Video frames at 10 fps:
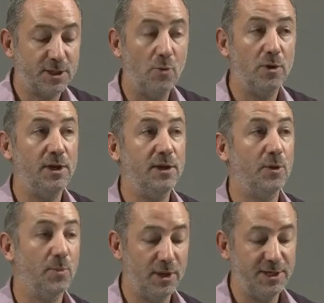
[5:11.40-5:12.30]
currently
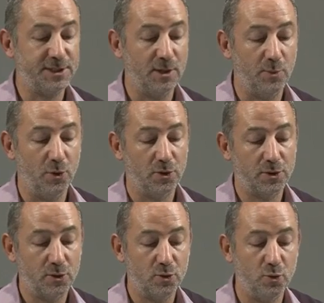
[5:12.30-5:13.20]
completing a
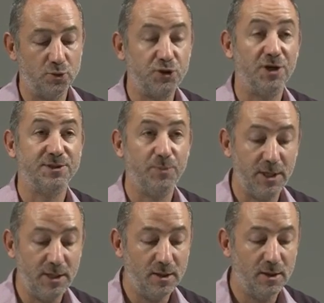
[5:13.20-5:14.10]
book called Trust
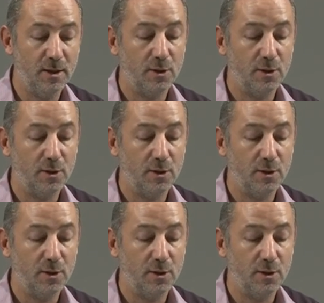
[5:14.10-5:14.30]
Me?